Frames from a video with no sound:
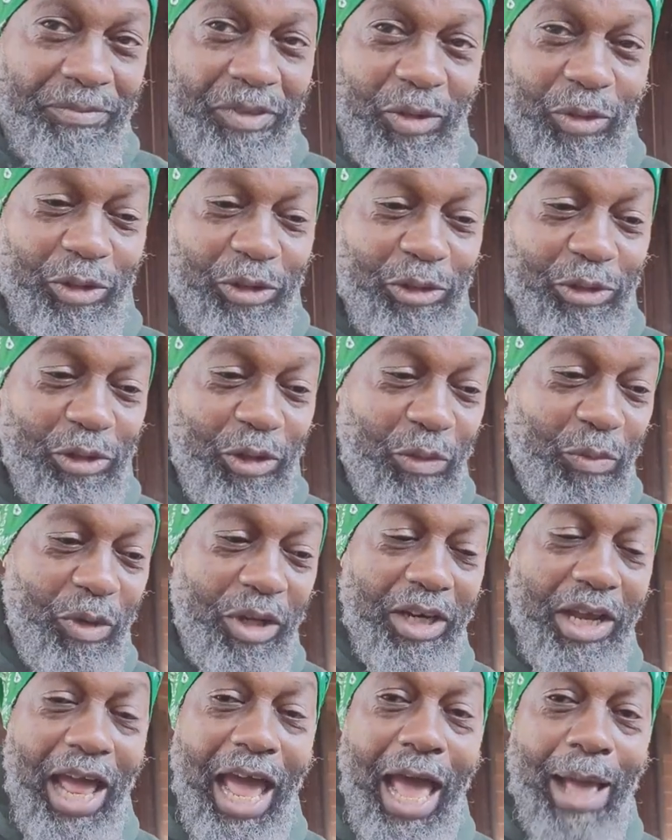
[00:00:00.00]
Cause you know
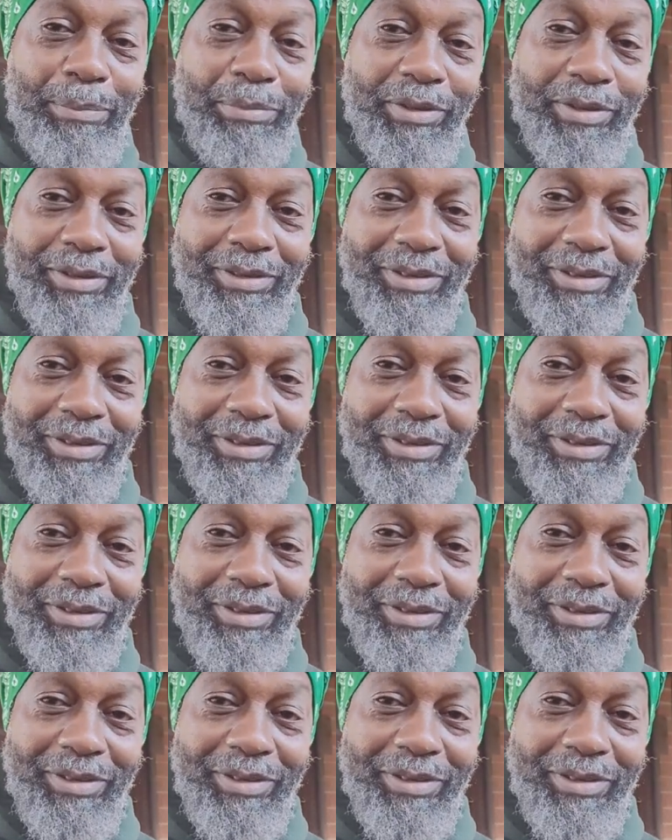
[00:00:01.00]
what'll happen.